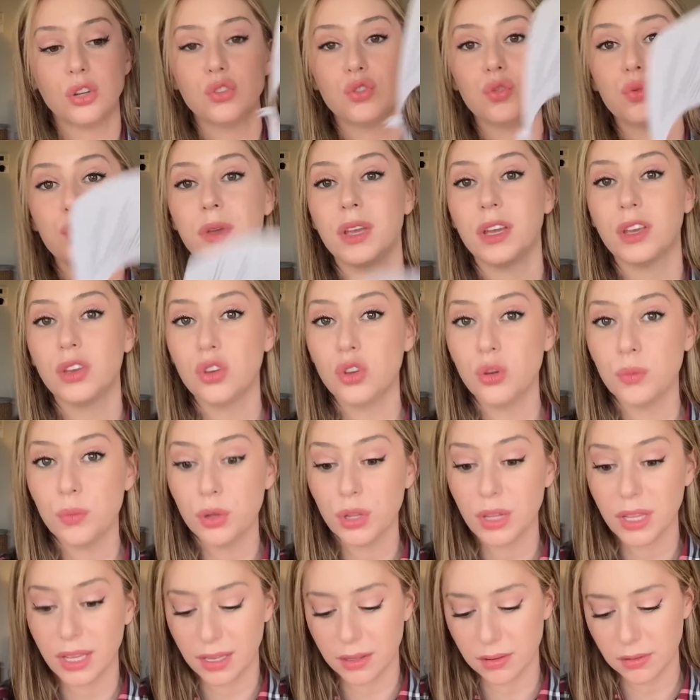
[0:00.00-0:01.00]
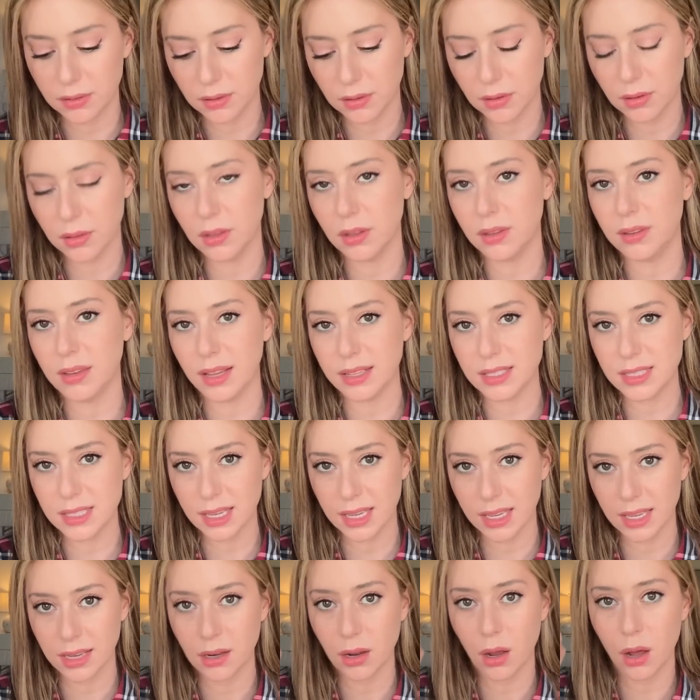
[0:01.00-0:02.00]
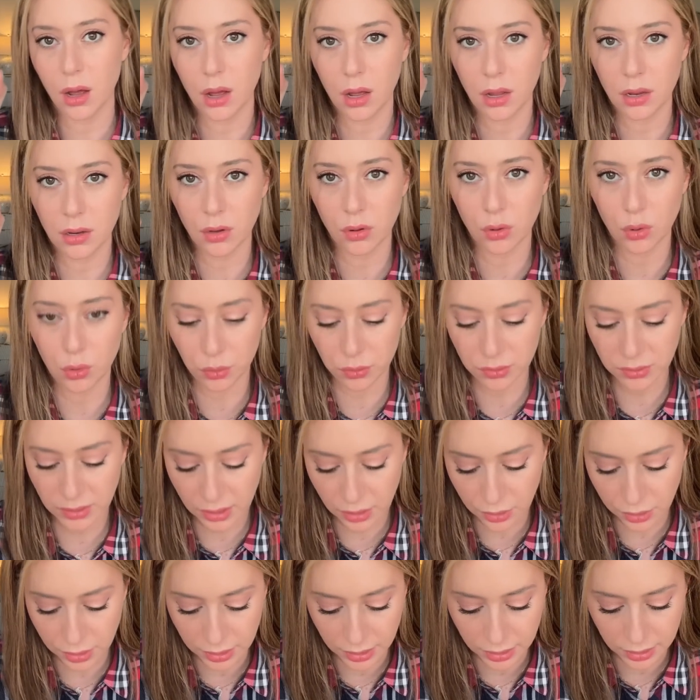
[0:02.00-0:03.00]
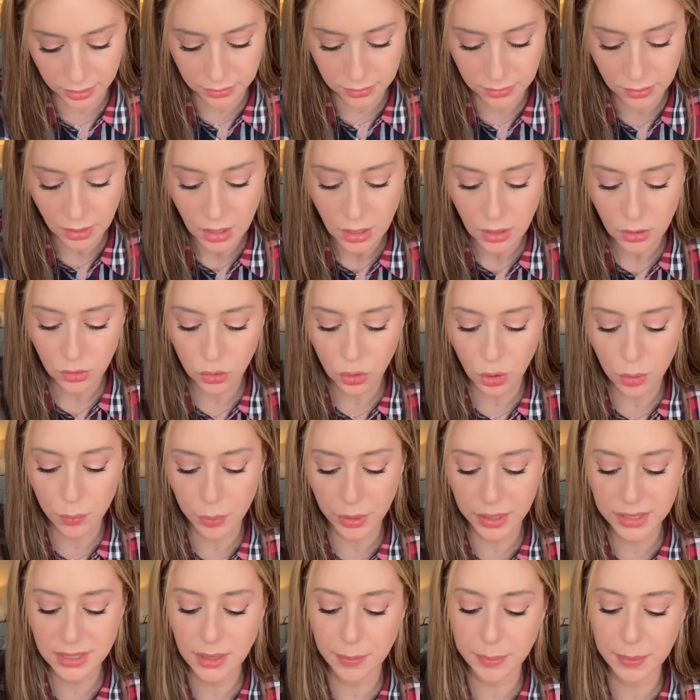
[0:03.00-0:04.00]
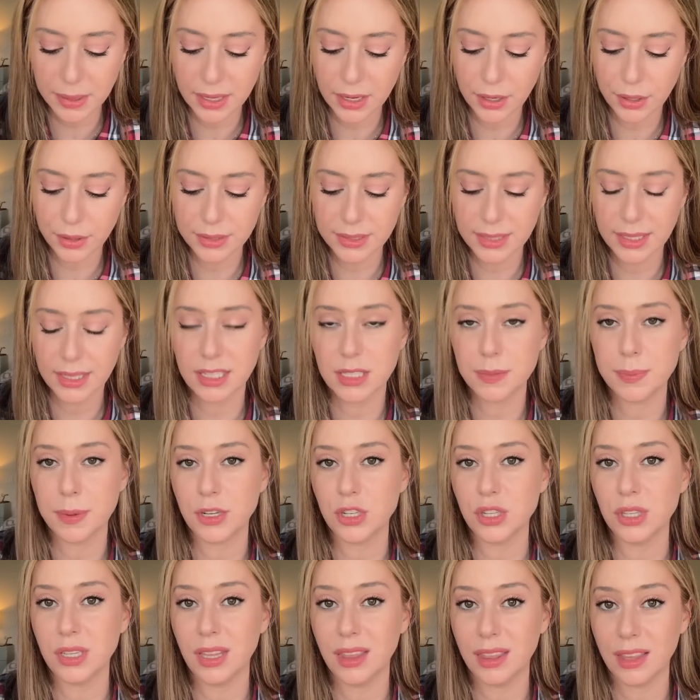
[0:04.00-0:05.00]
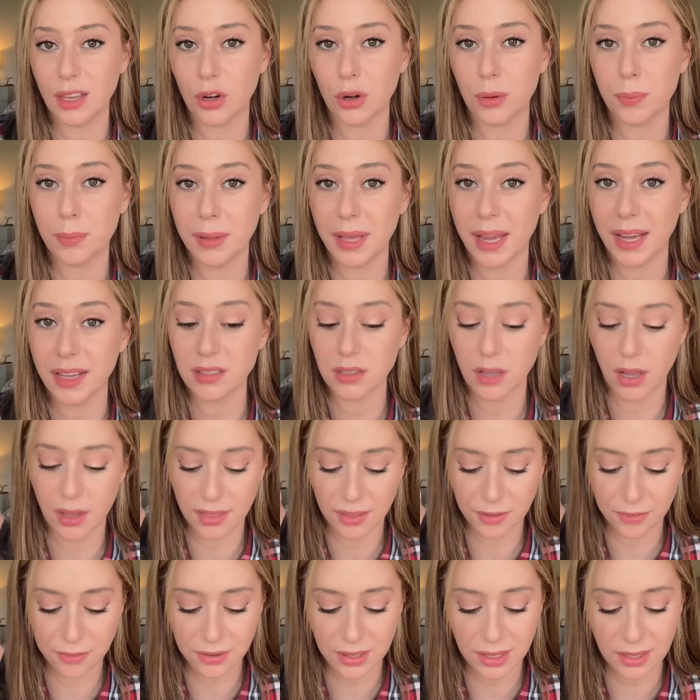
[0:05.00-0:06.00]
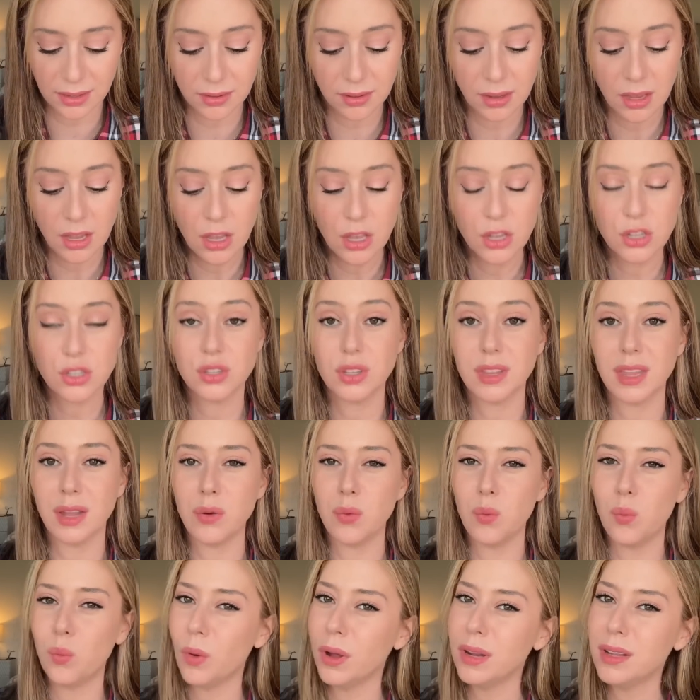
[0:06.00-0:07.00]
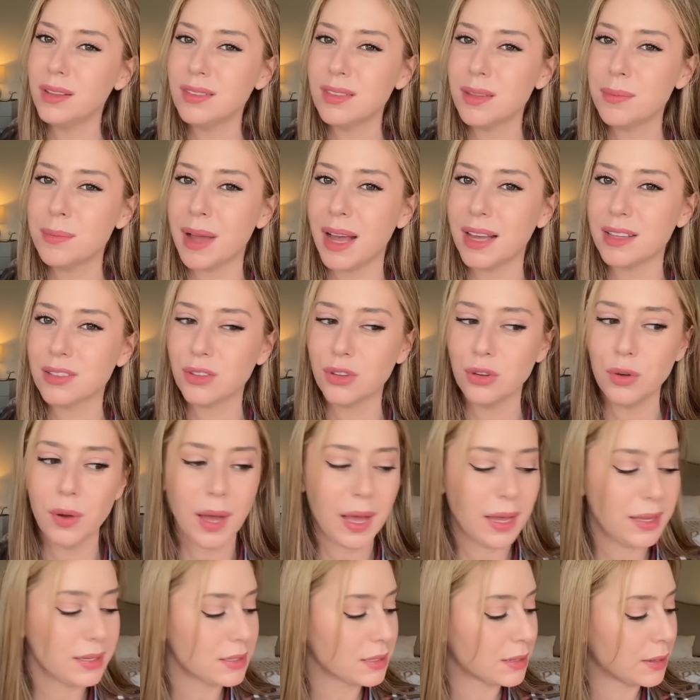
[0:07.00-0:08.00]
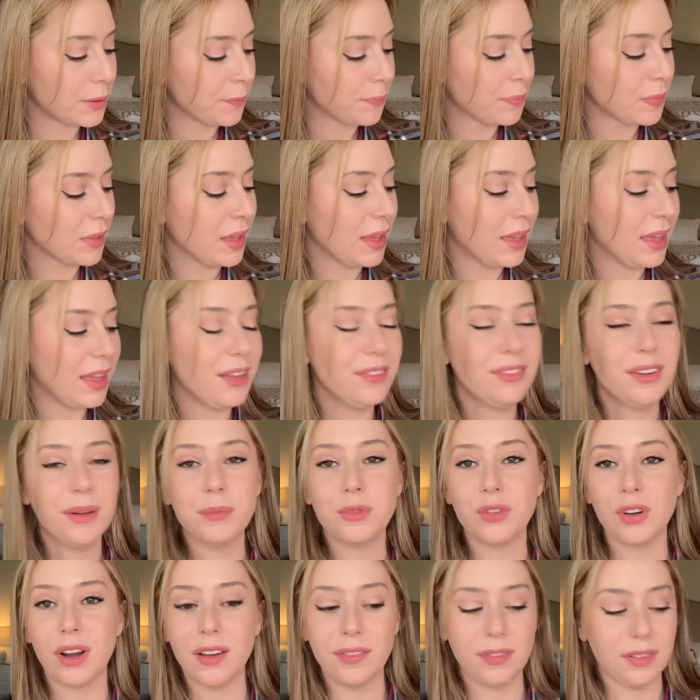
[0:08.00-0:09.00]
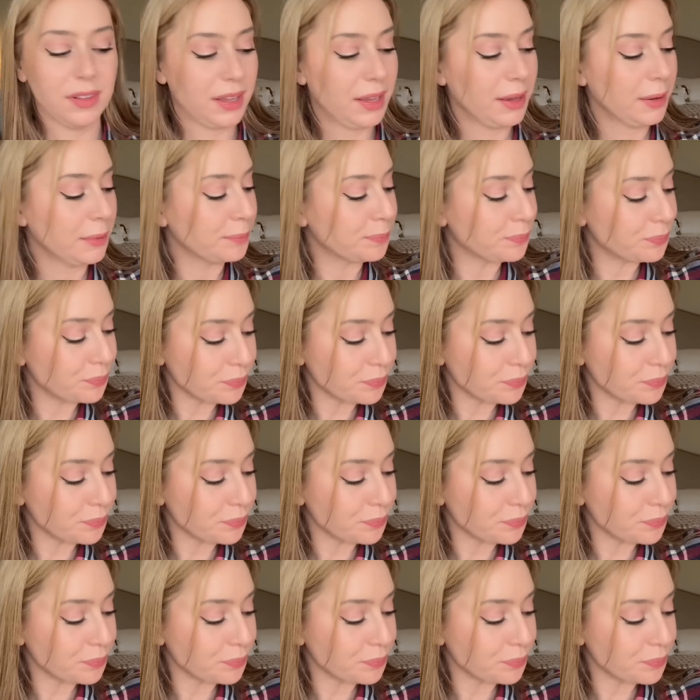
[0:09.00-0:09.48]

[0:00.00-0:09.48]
to reaccumulate the dead skin on those areas. So it breaks up keratin, especially thicker plaques on the feet. So then what is the mask, you ask? If I'm traveling,